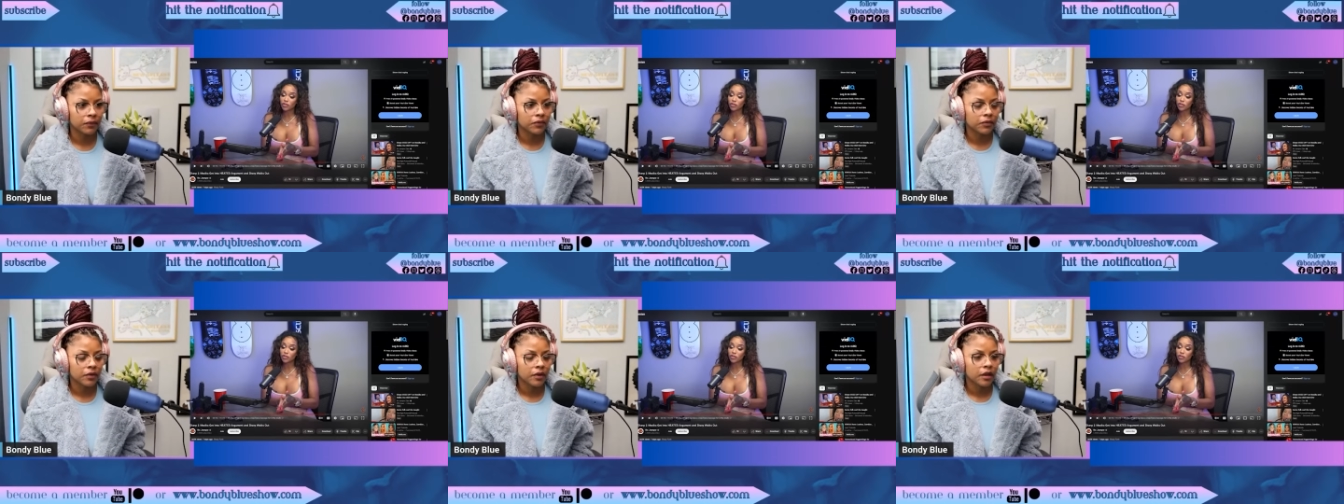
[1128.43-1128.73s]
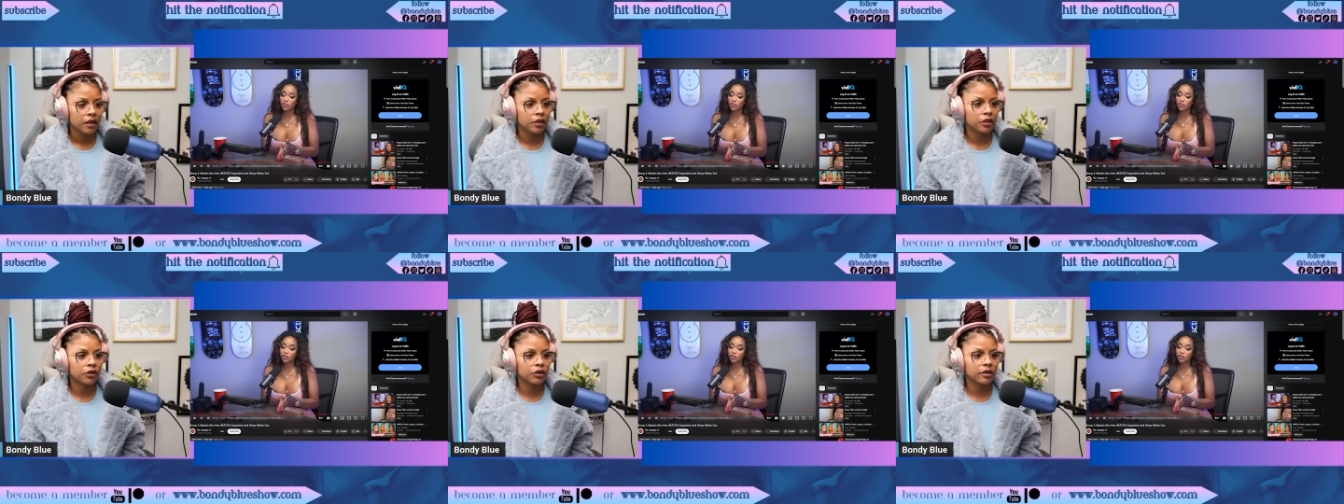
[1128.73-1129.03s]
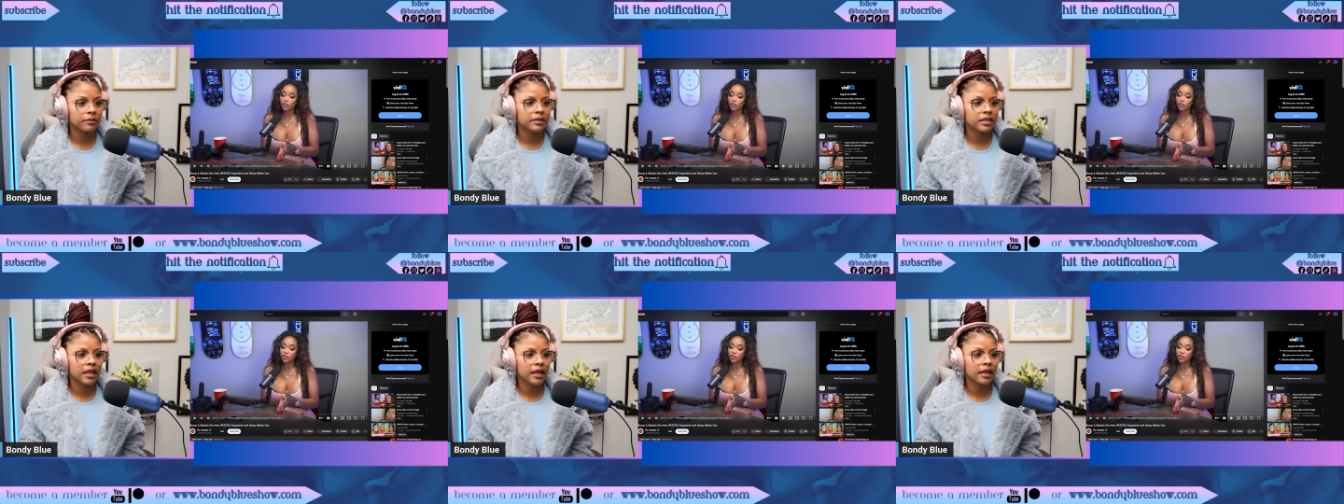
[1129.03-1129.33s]
You know what I'm
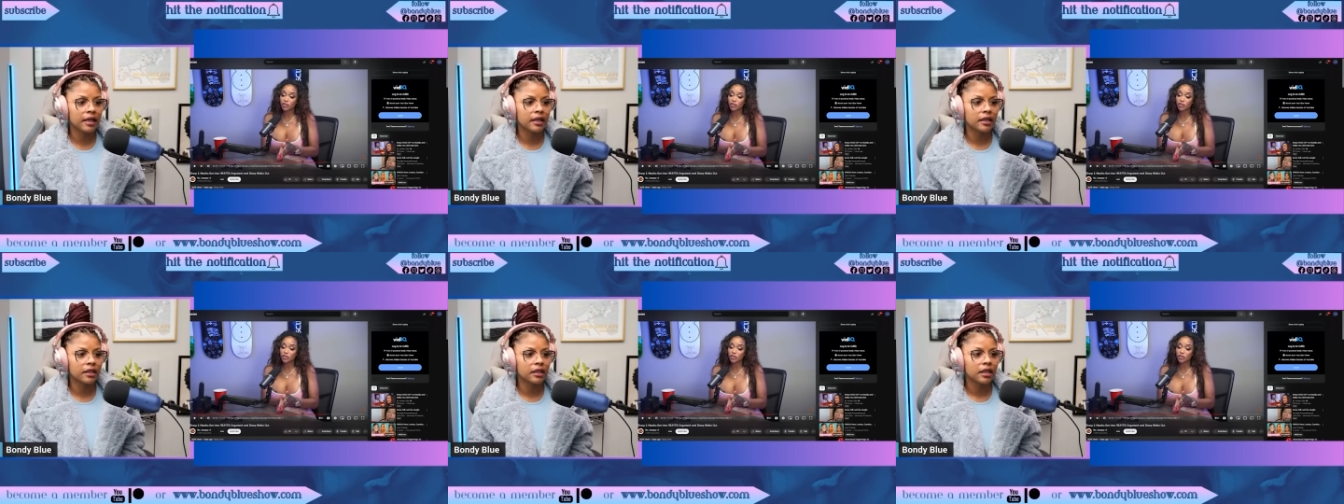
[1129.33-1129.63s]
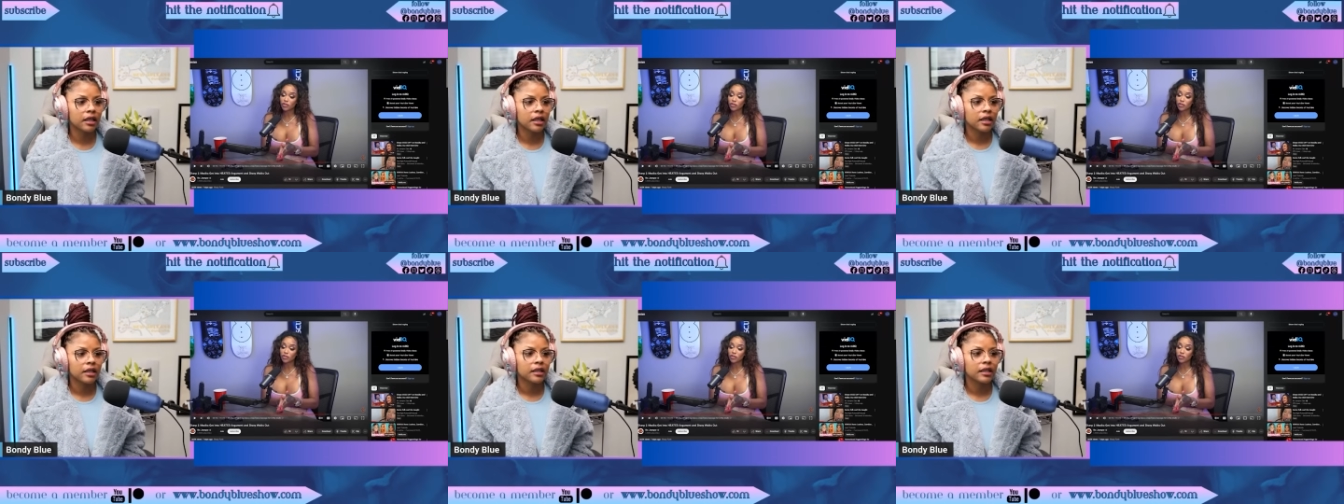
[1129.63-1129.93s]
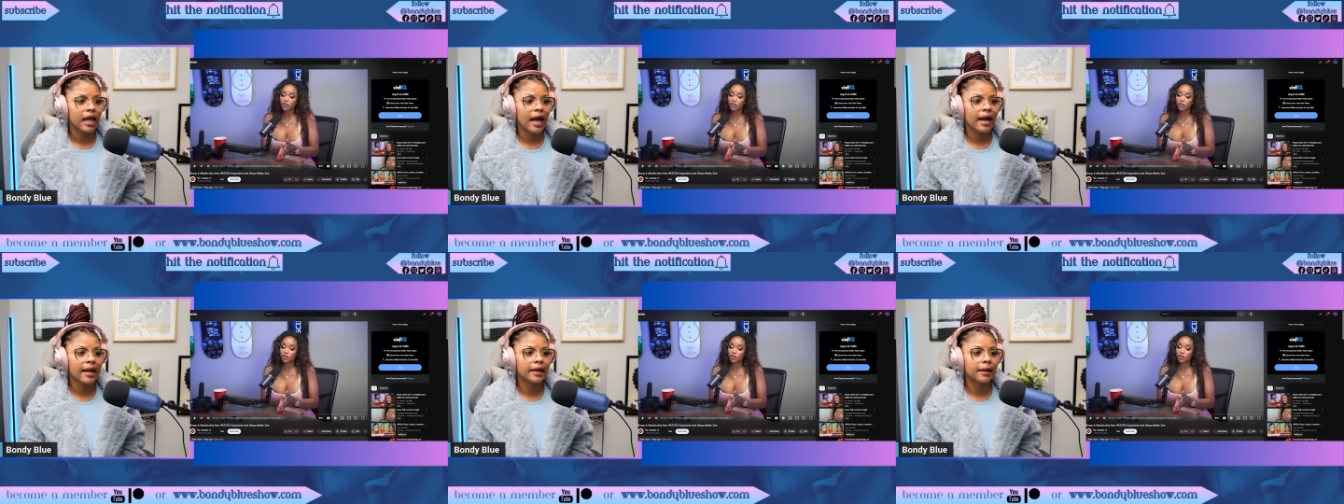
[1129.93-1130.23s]
saying?
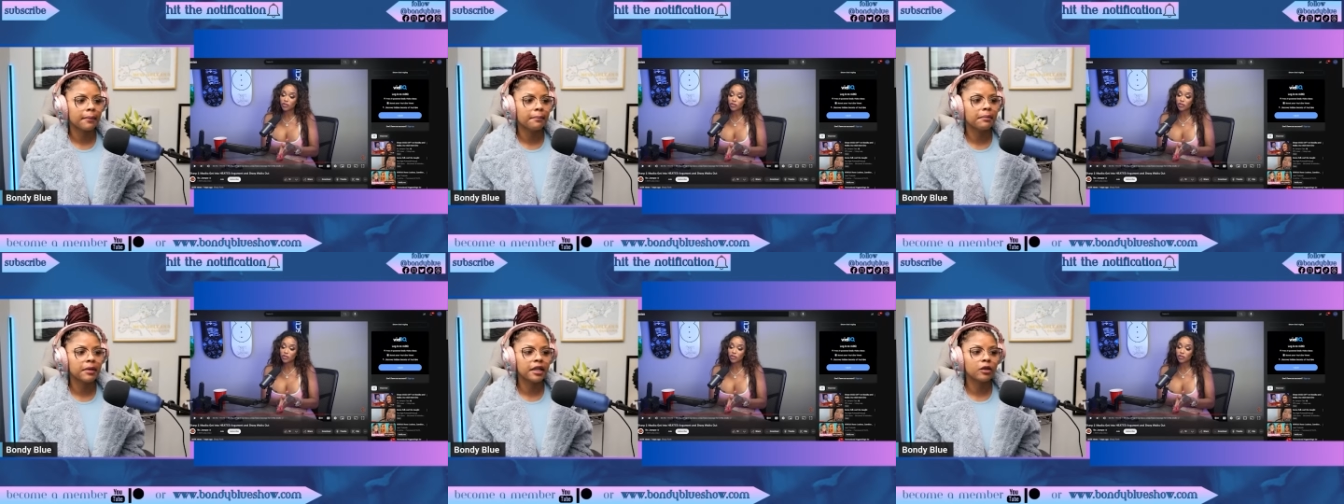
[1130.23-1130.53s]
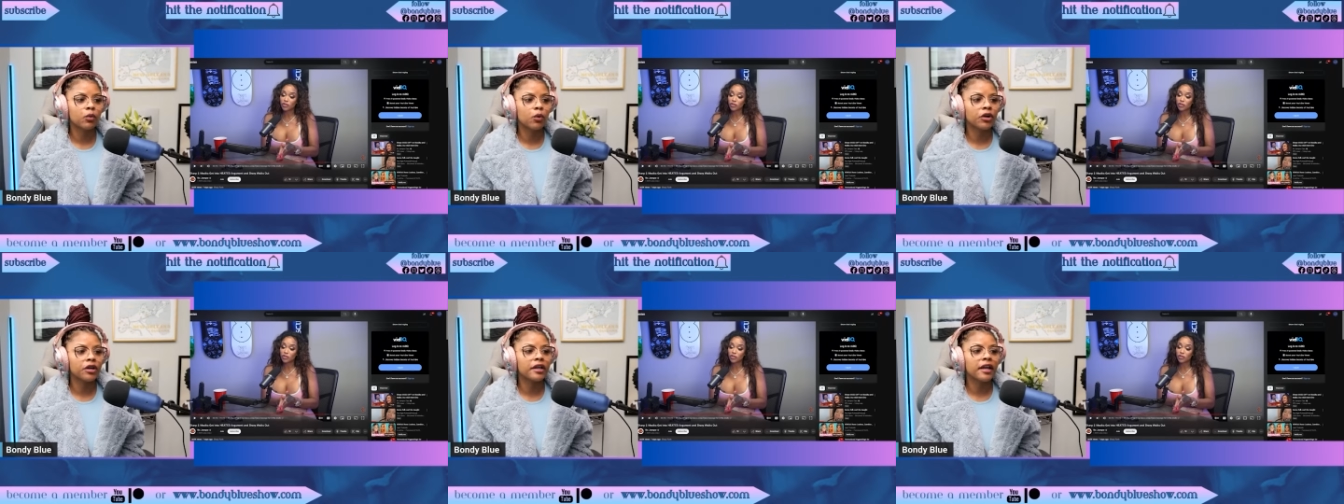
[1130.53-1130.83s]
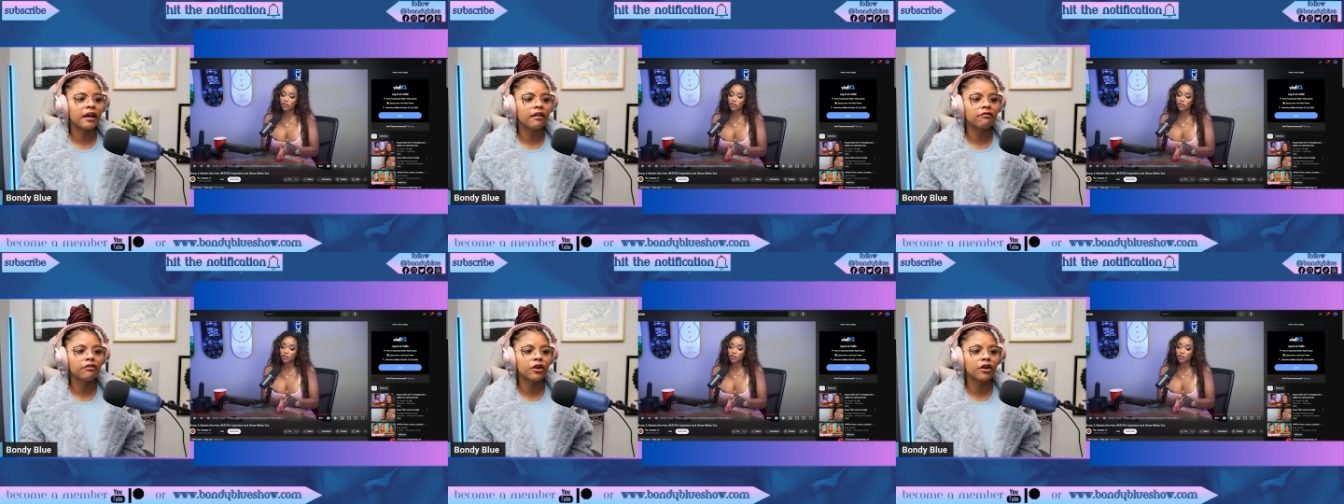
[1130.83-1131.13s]
Like men were
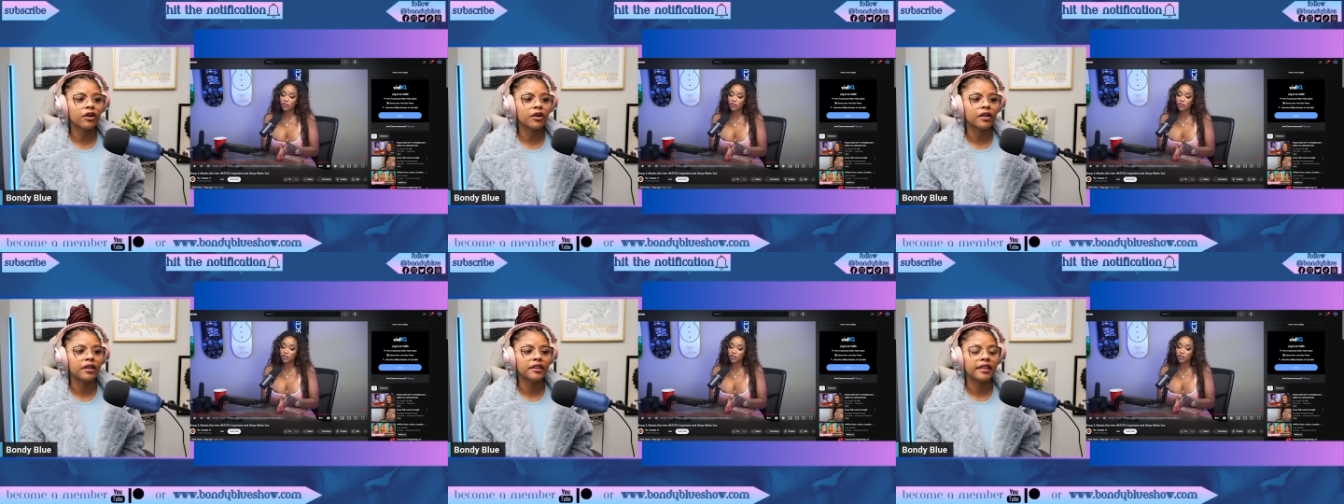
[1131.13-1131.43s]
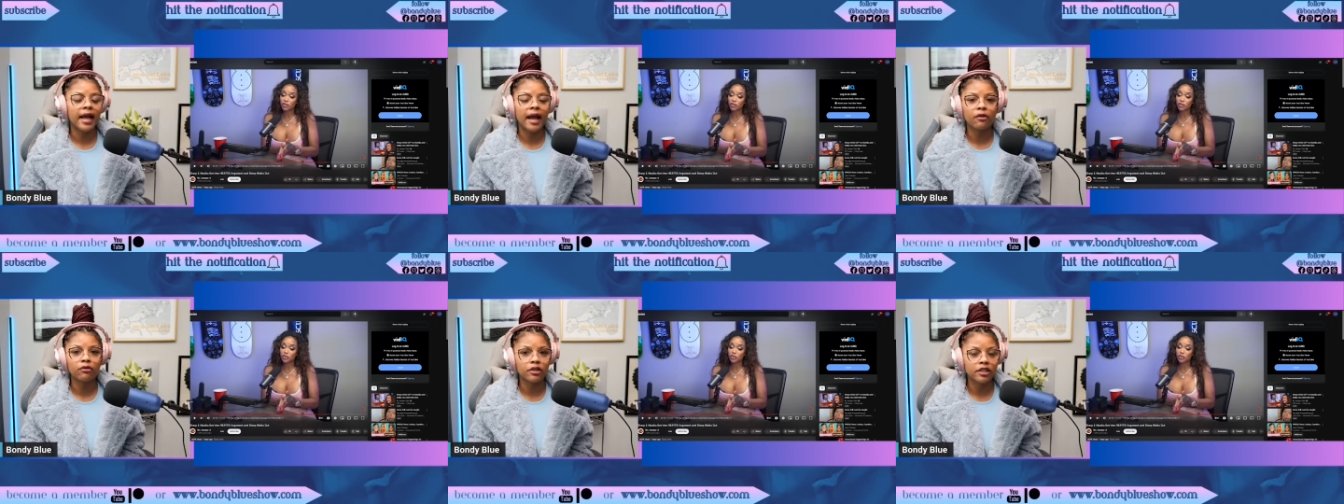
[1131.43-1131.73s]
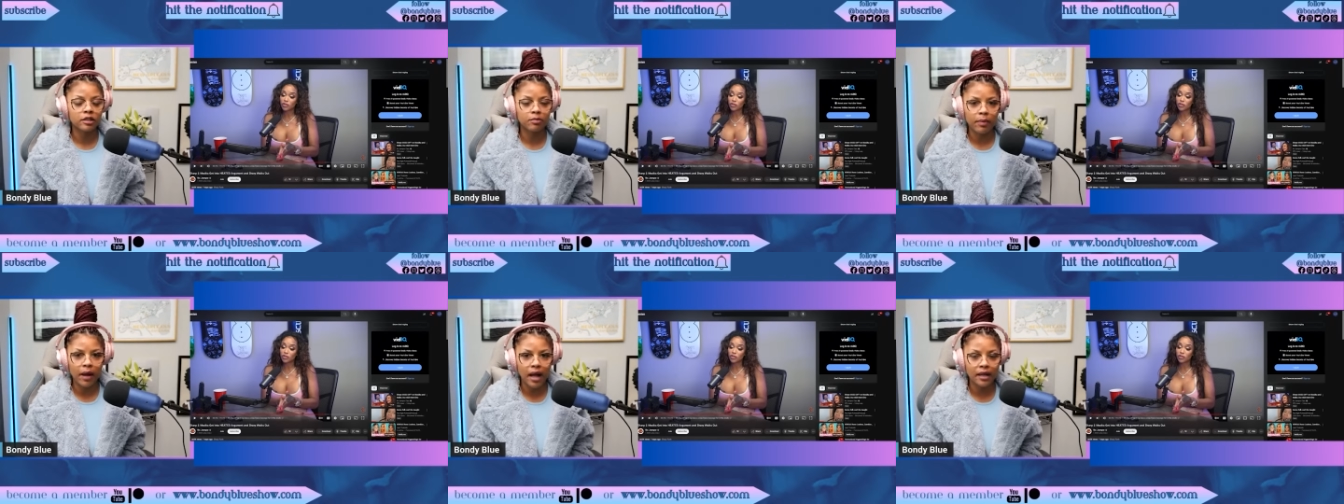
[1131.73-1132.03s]
never that
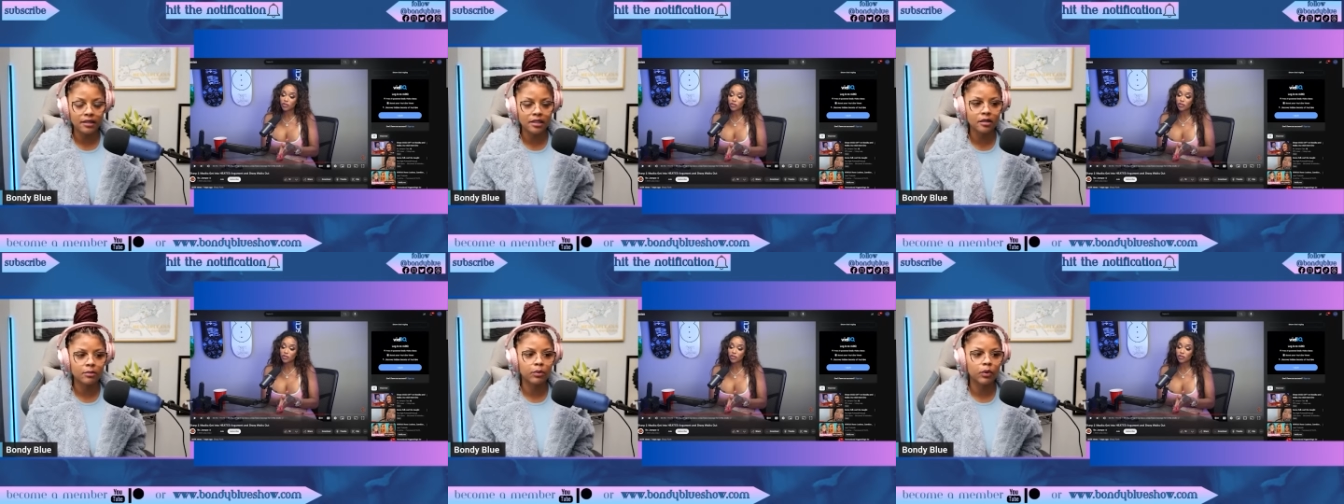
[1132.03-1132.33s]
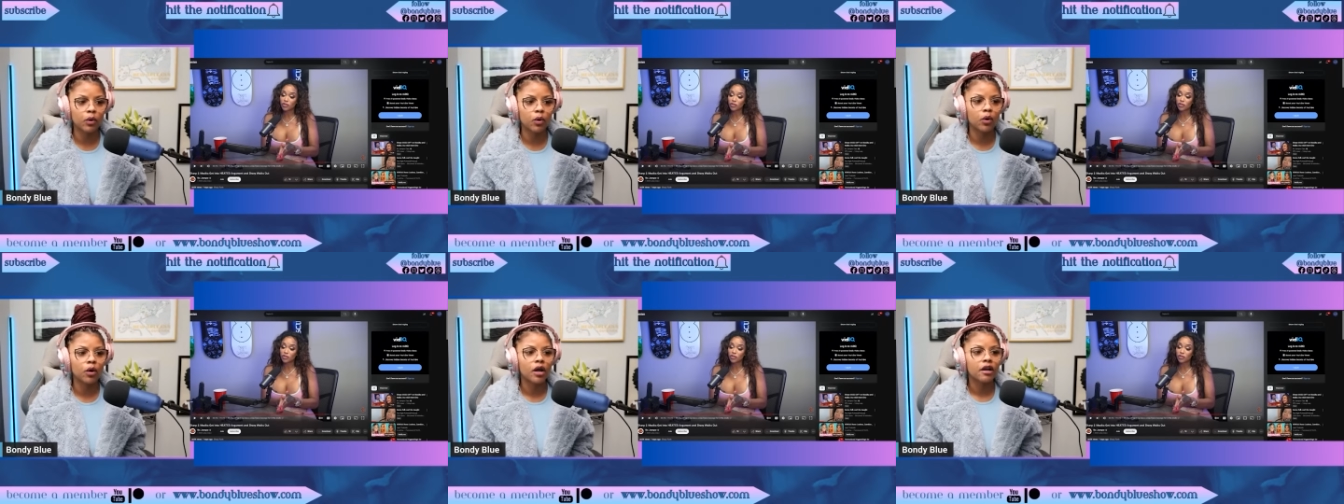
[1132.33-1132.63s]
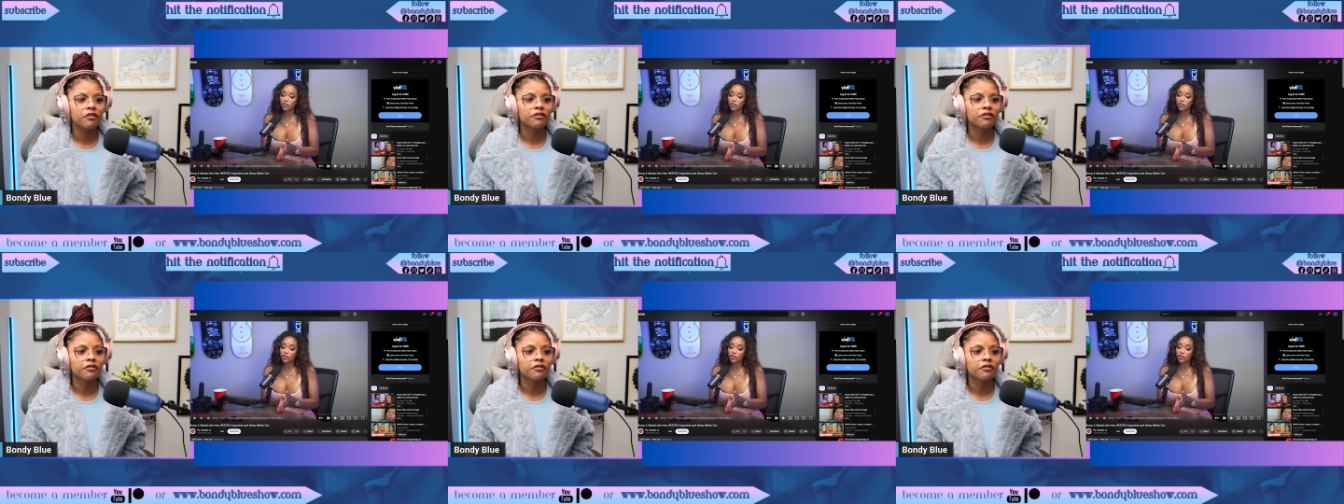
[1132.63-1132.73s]
responsible